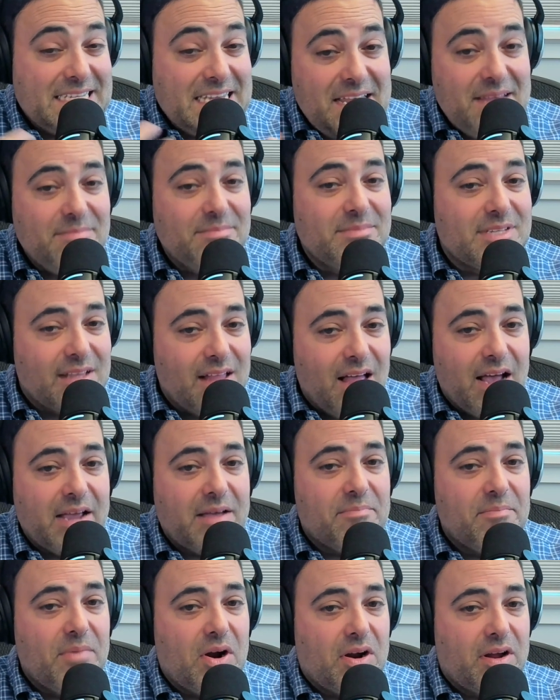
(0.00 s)
seems
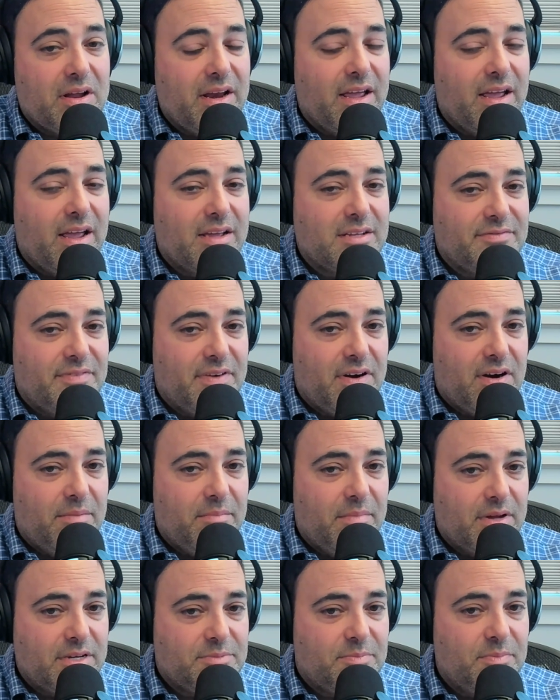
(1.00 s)
like marketing has
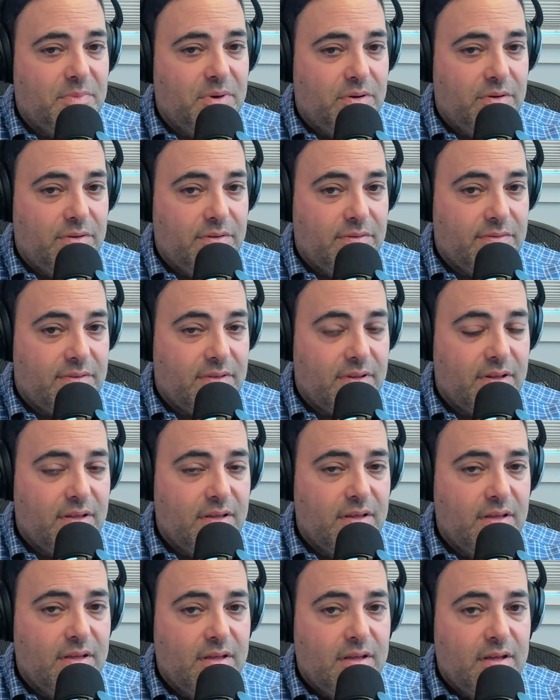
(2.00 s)
very much moved
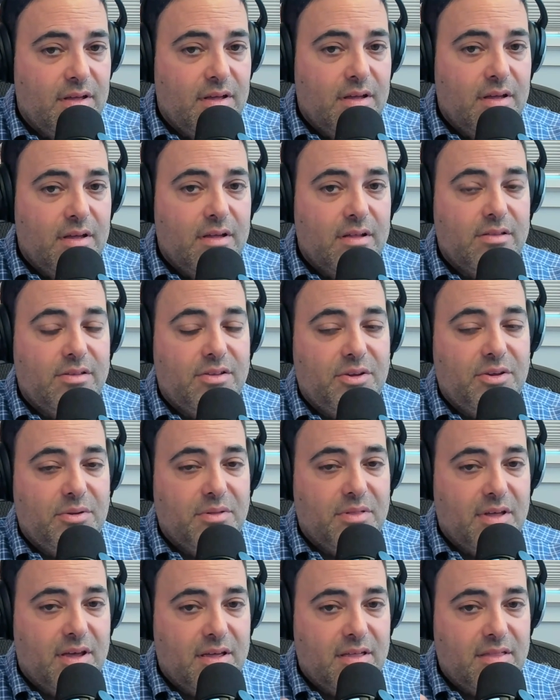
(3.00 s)

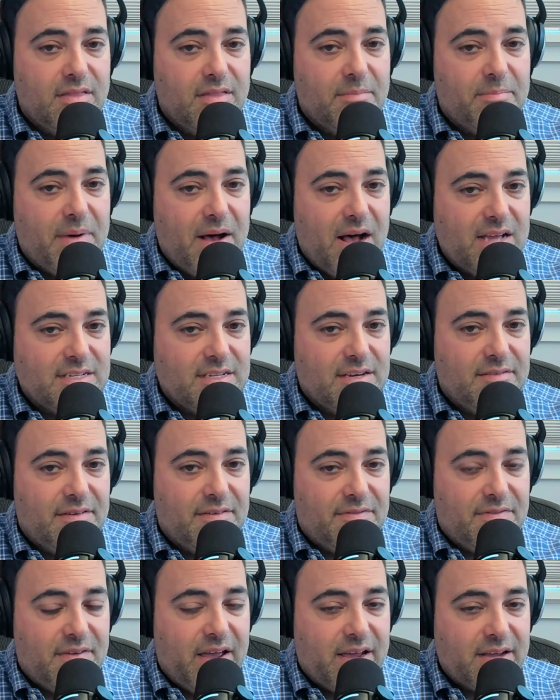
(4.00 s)
to the positive
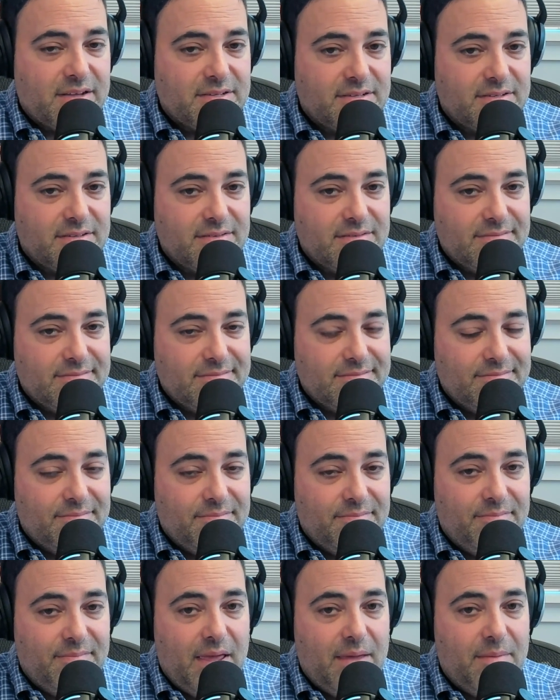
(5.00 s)
effects.
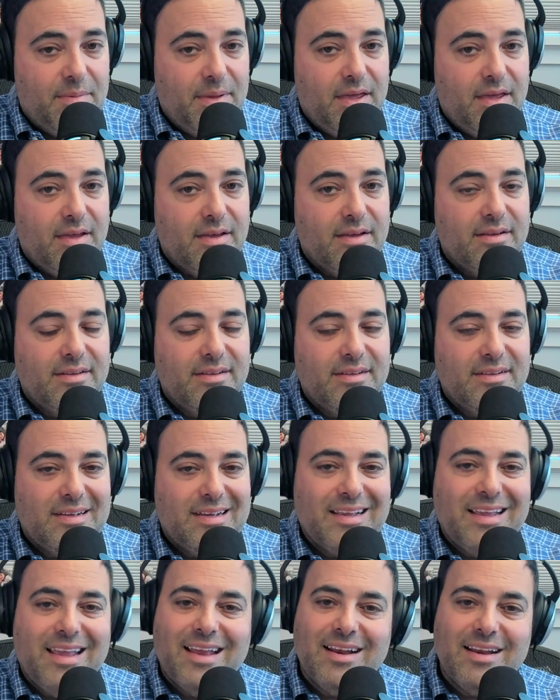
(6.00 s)
Maybe
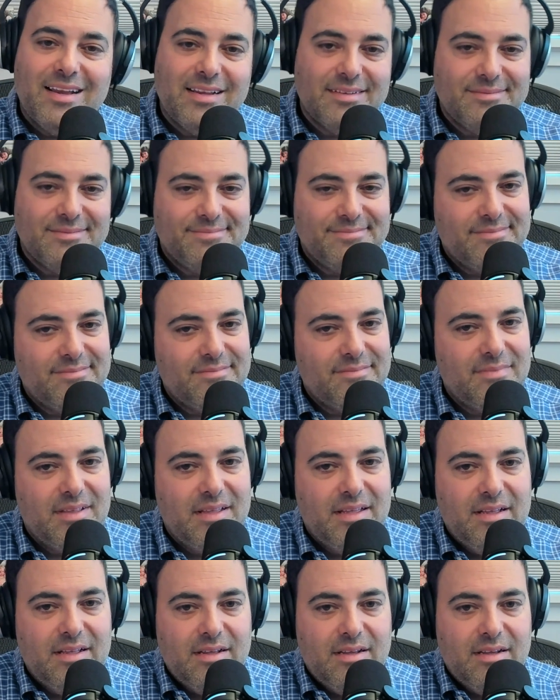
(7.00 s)
again,
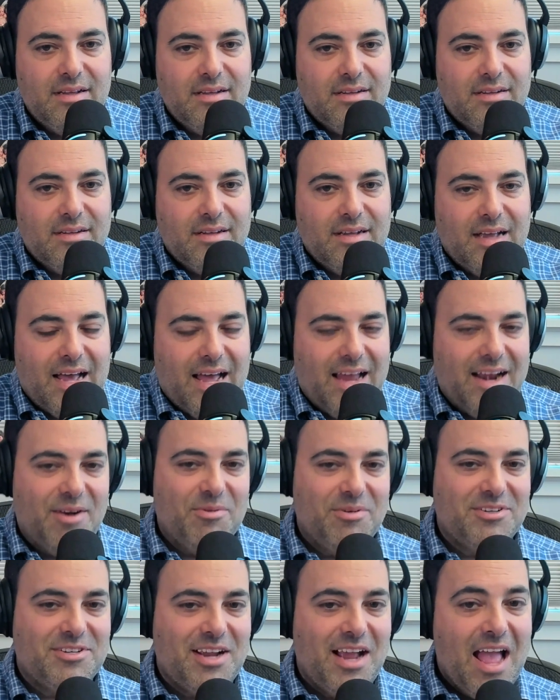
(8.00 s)
I don't know. We're